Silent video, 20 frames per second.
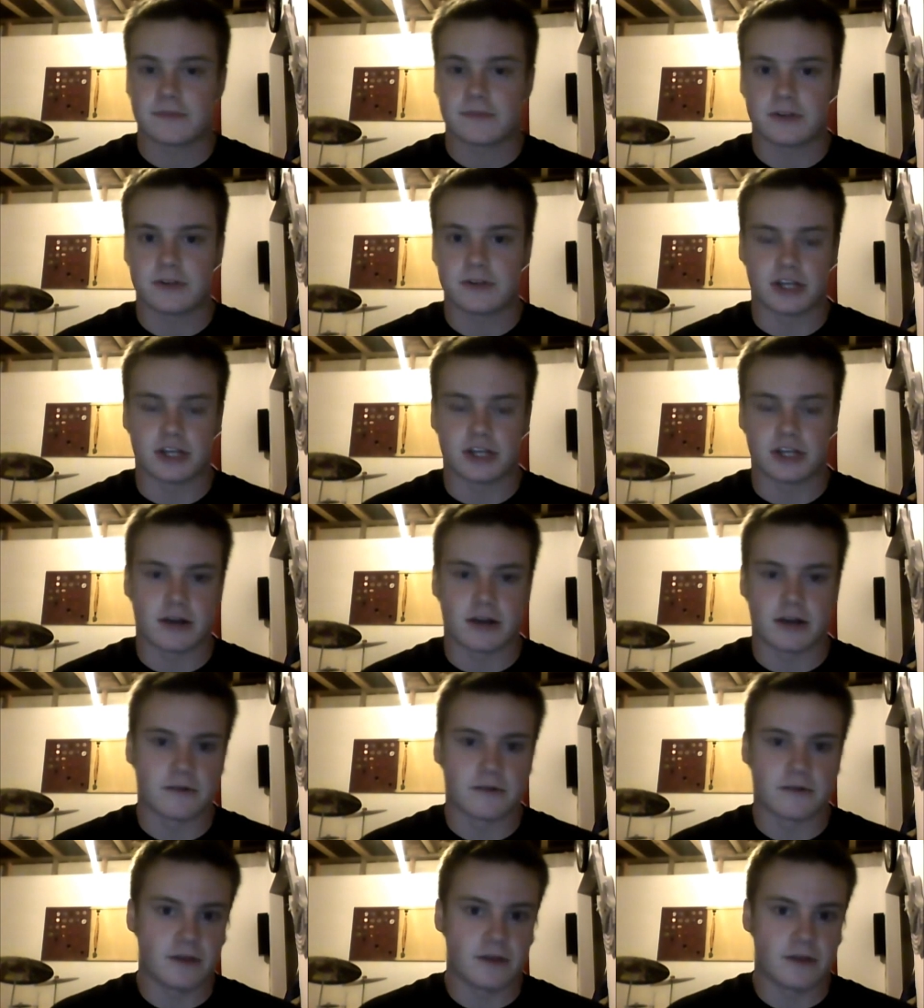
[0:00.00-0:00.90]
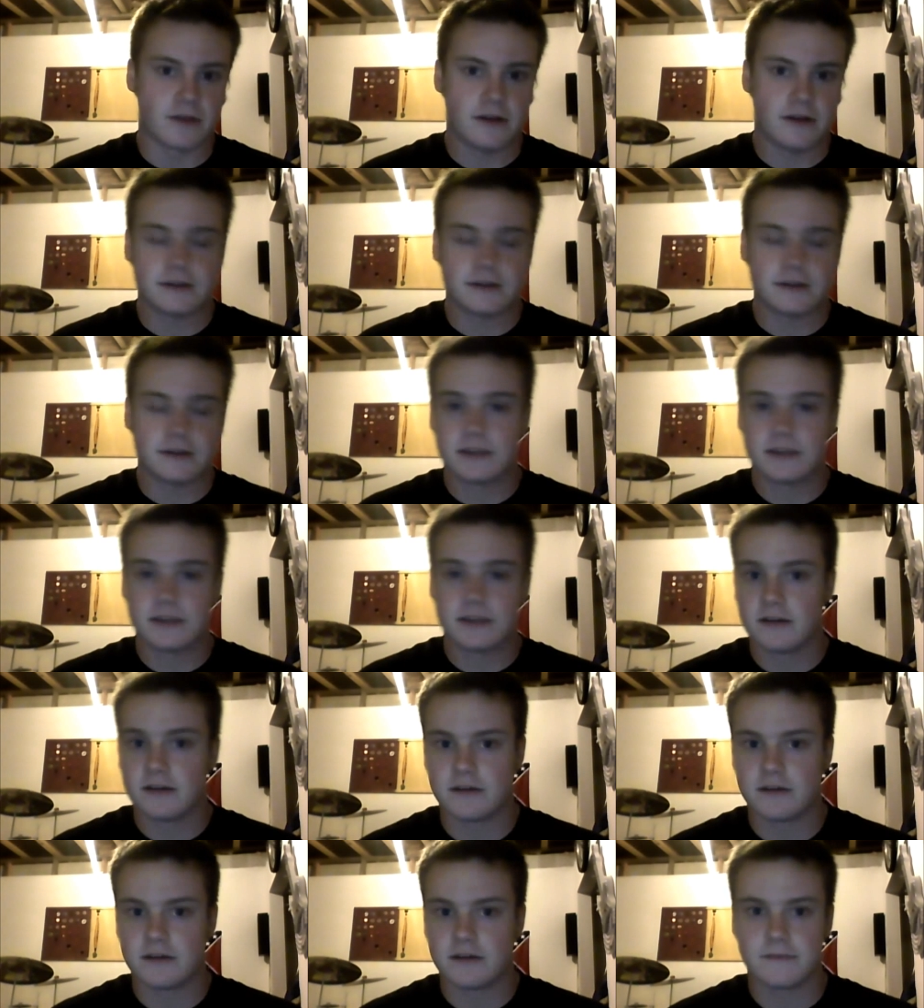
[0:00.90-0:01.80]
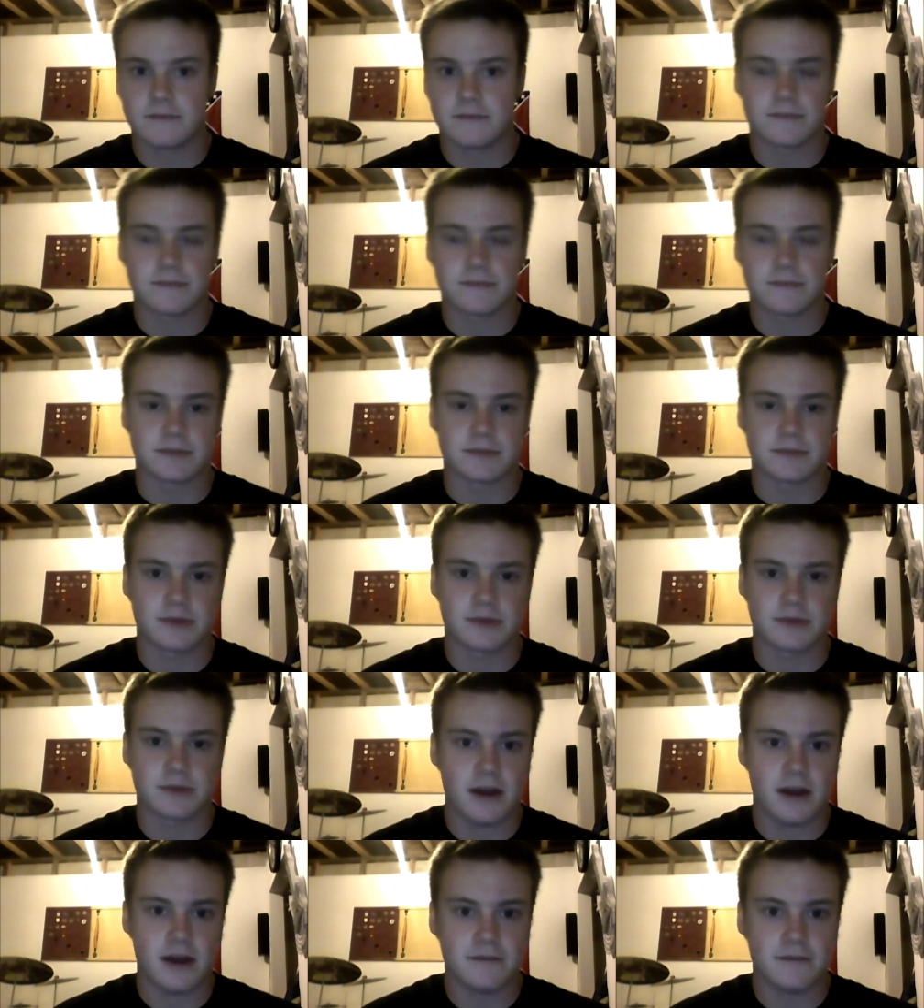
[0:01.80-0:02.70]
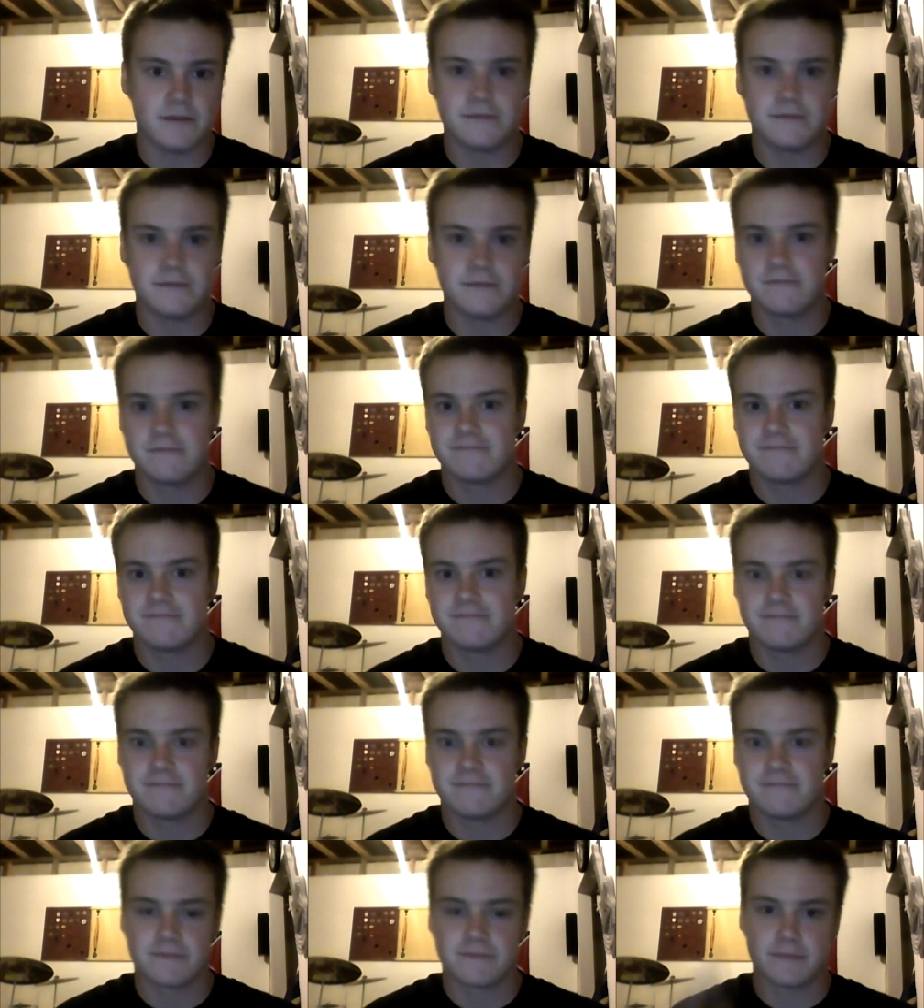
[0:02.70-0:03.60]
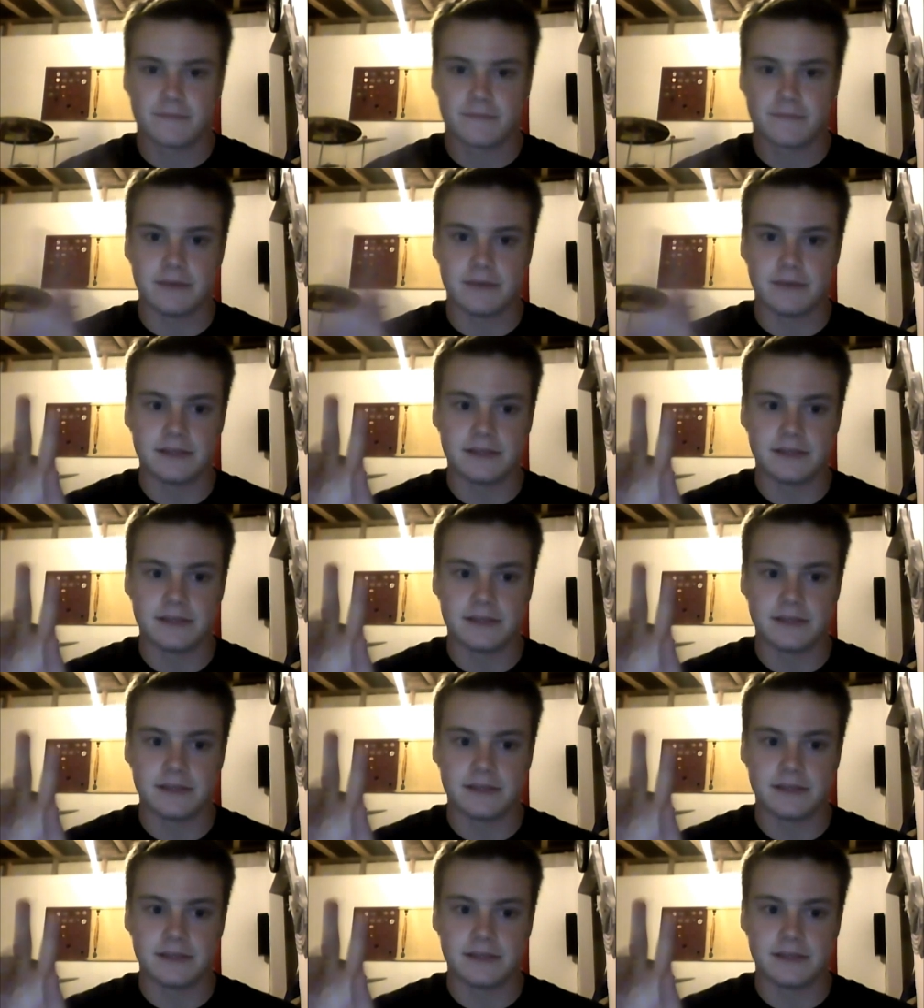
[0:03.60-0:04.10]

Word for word: Check out our vlogs subscribe. Peace.